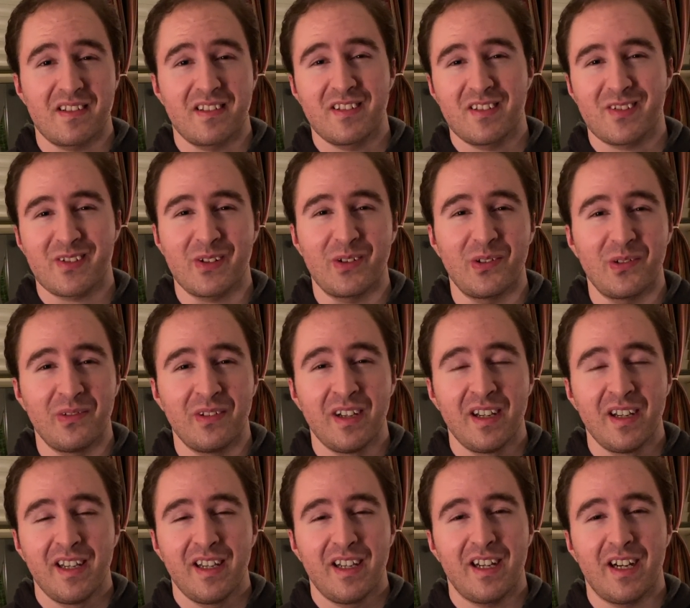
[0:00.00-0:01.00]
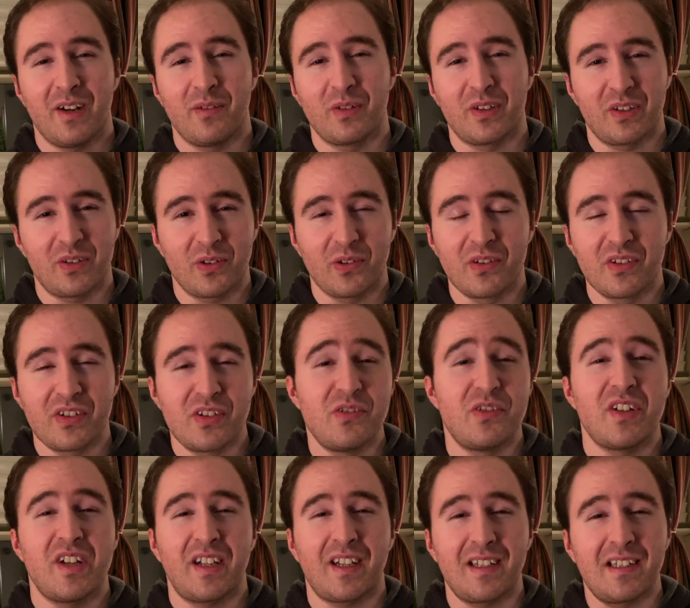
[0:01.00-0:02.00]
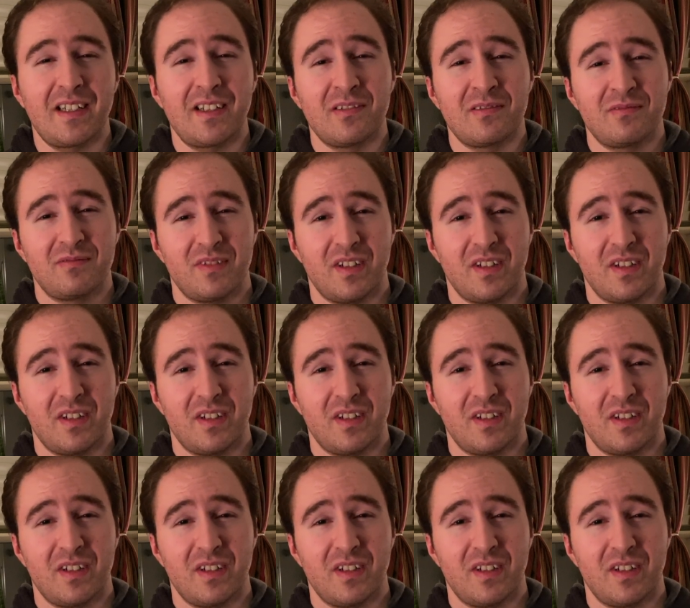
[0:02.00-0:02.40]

So I would encourage you, check it out.